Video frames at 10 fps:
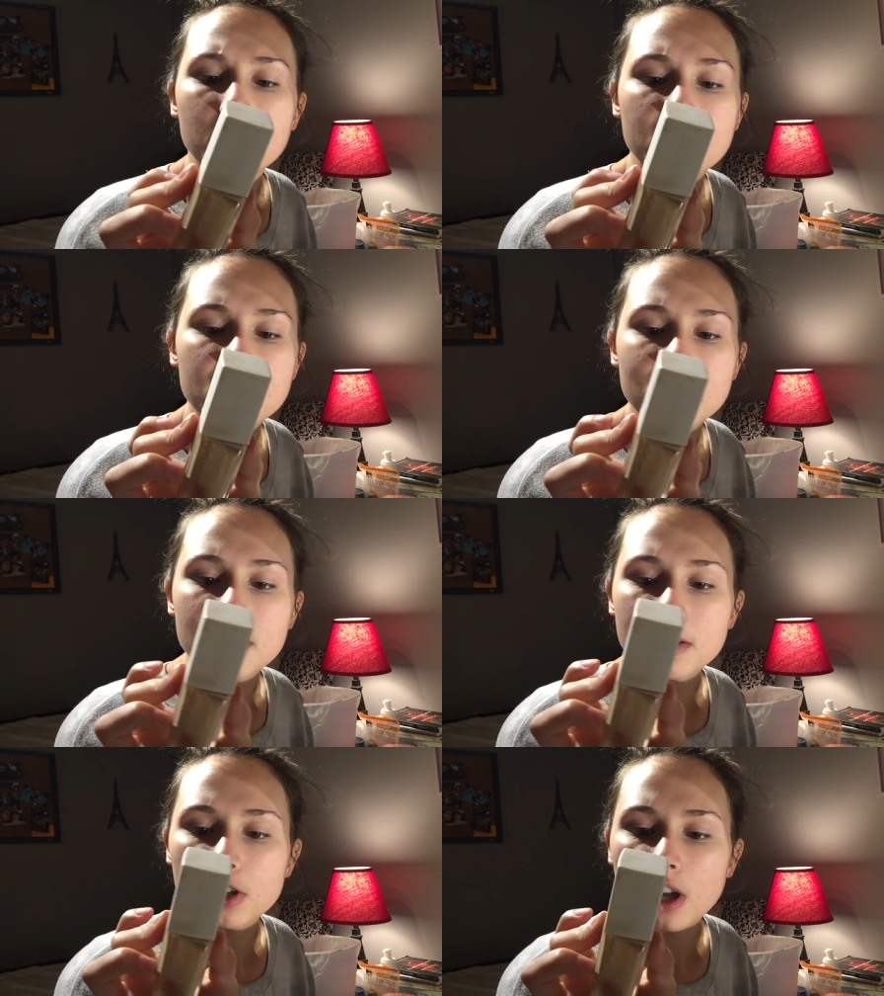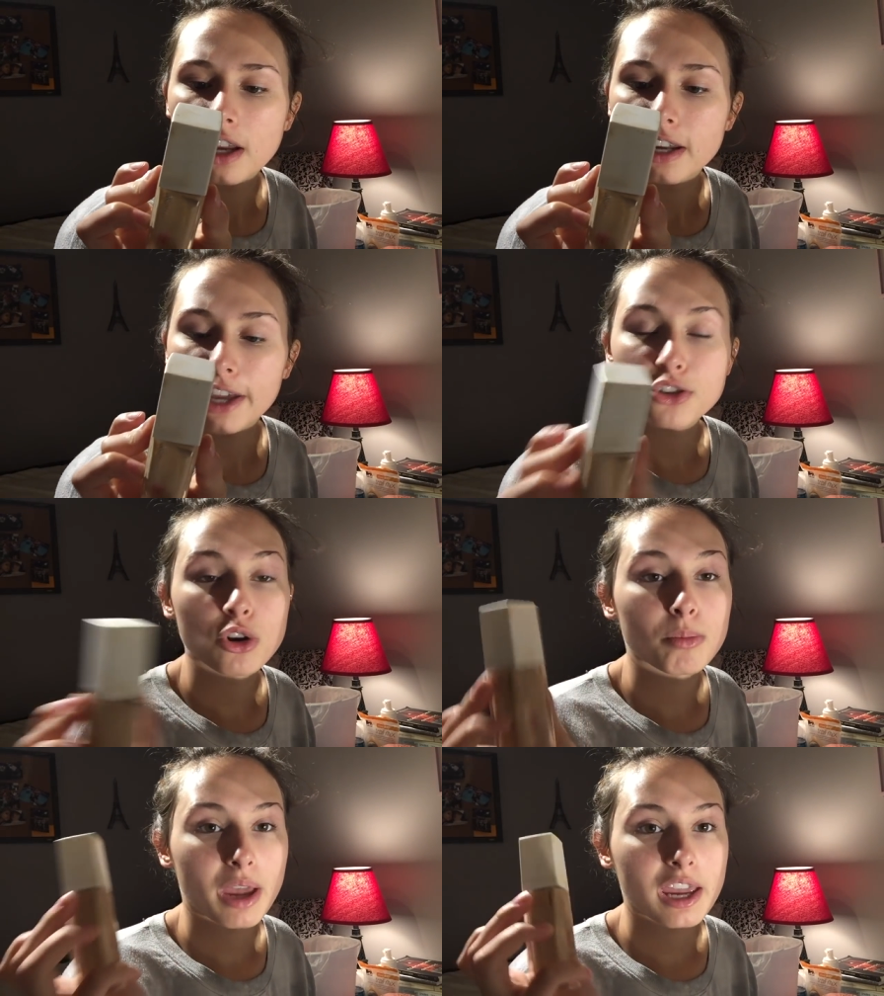This is the shade
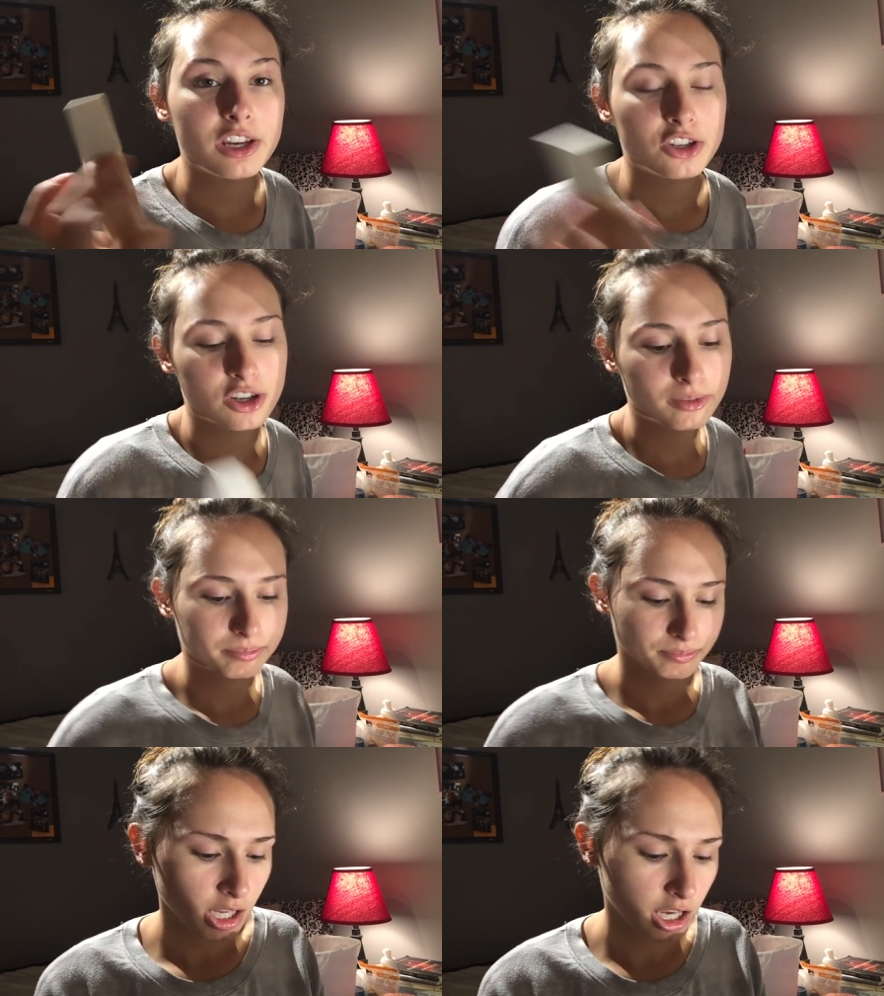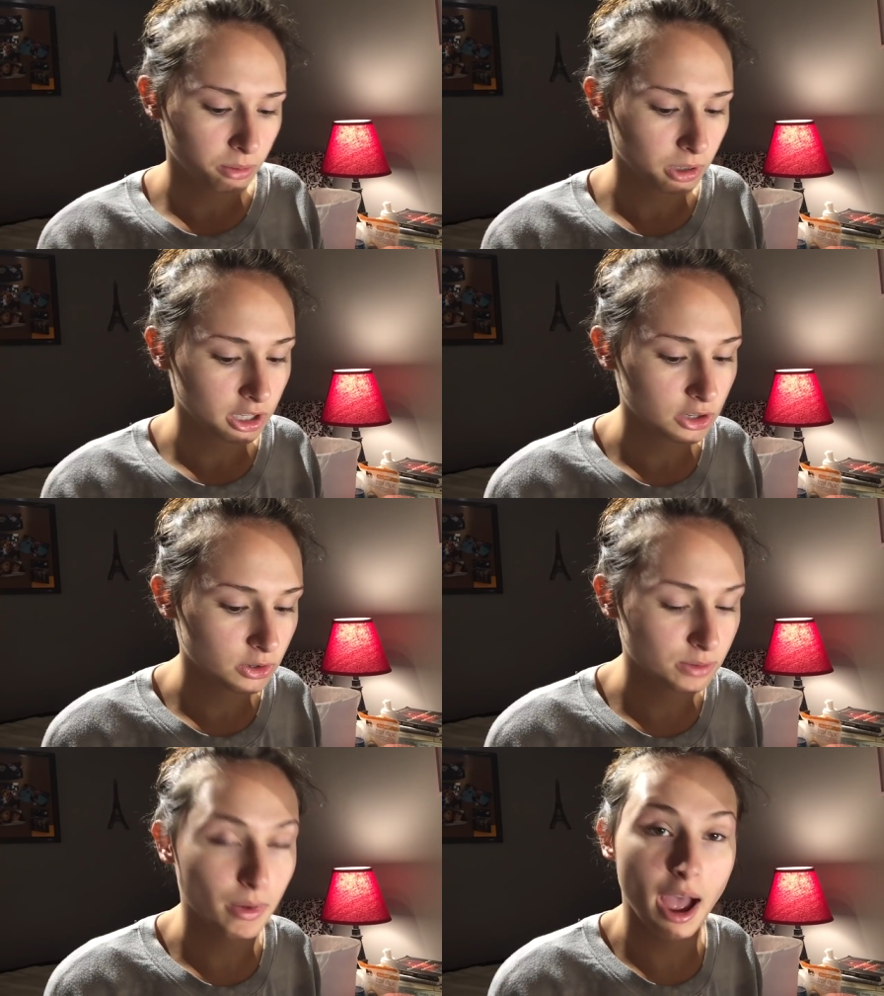Natural Beige, and I'm going to
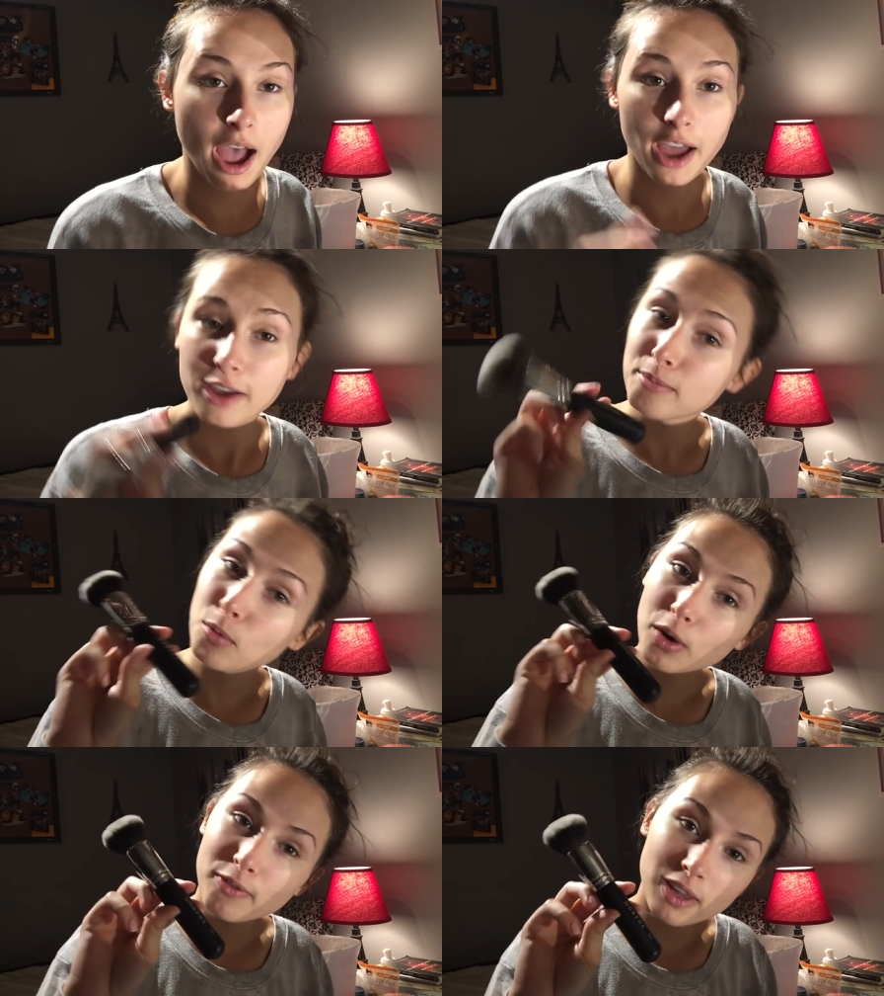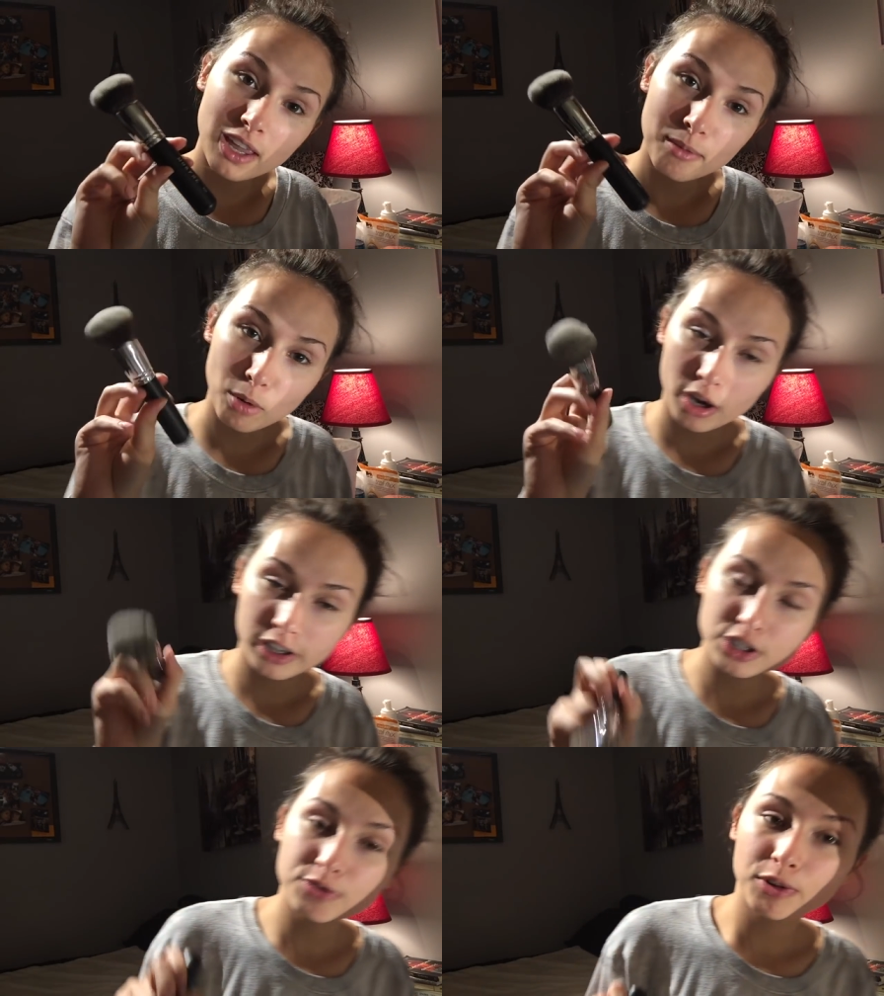use my Morphe
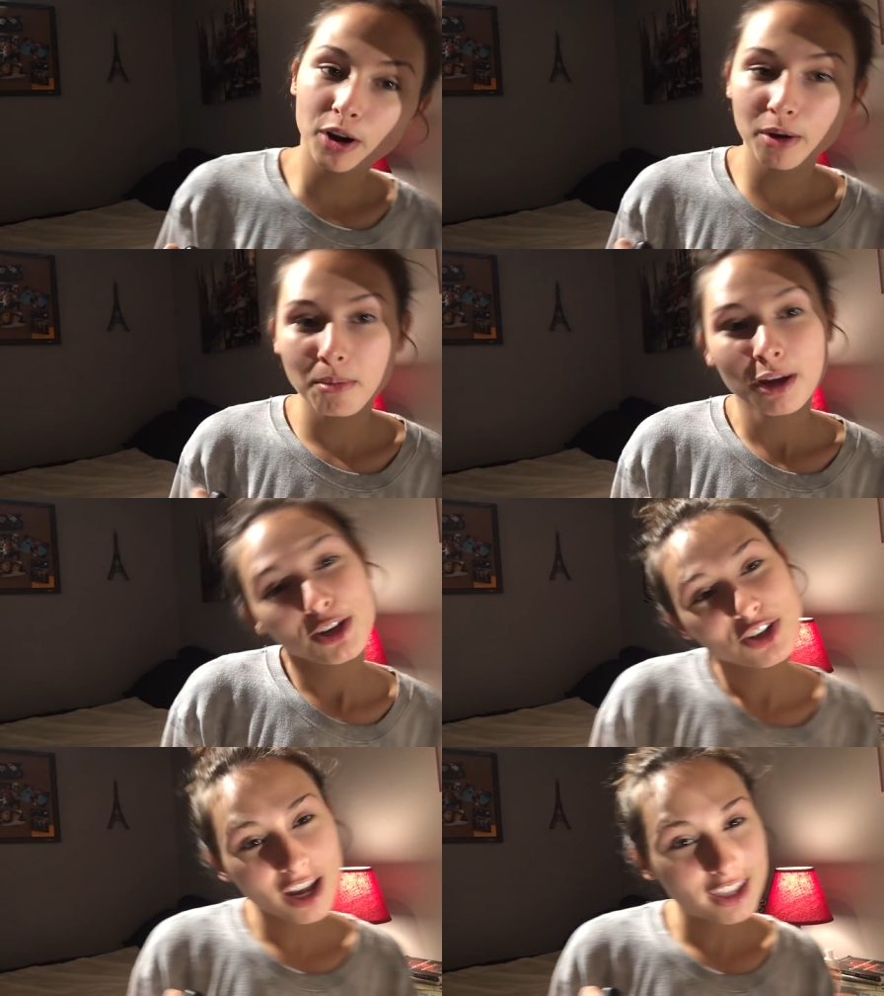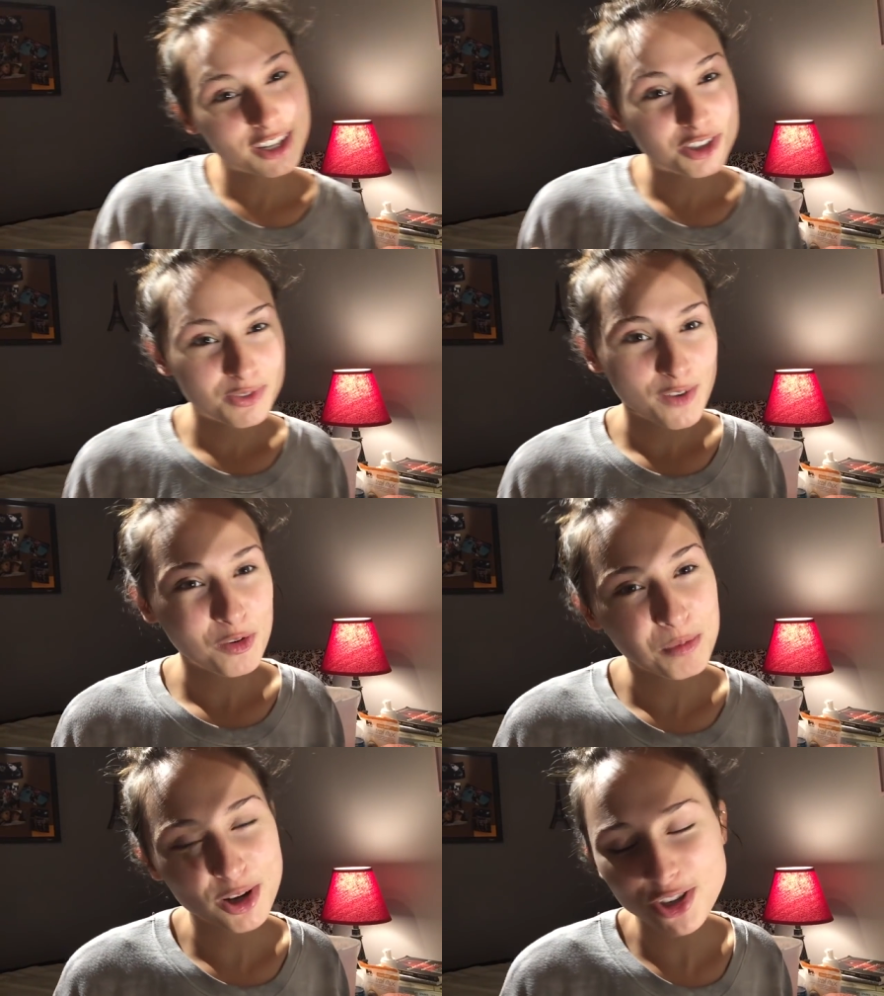brush from Jaclyn Hill's
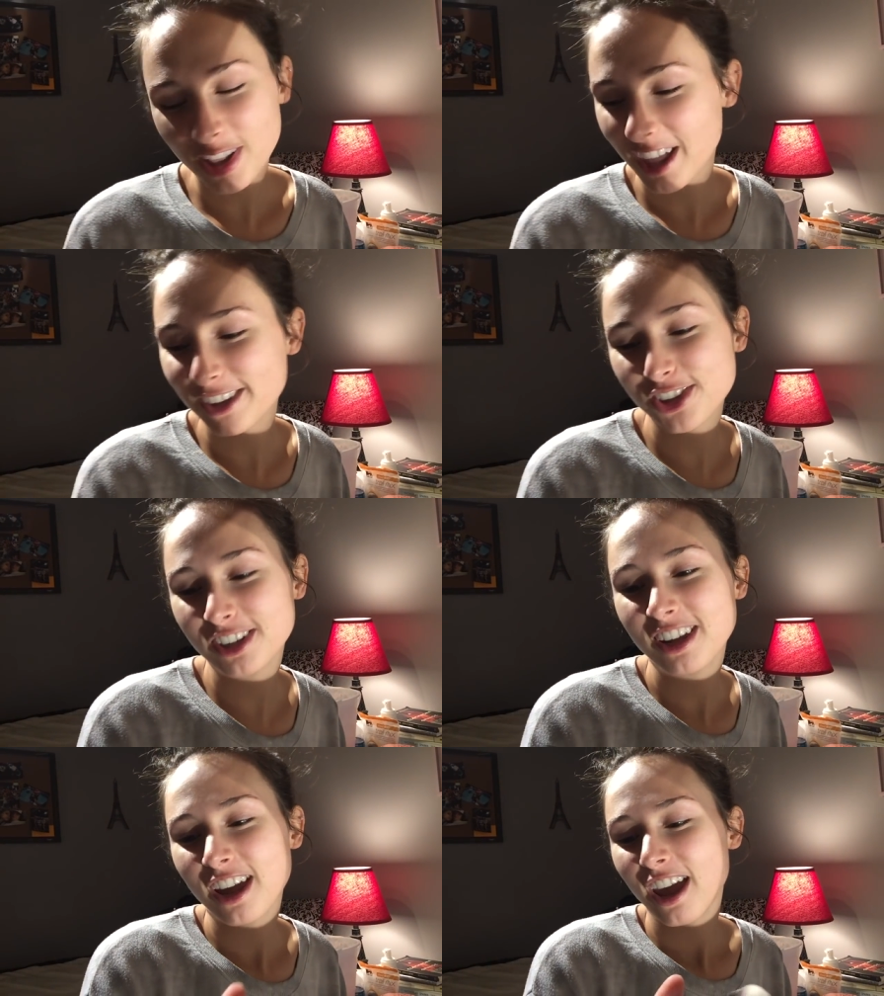Favorite Brush Collection,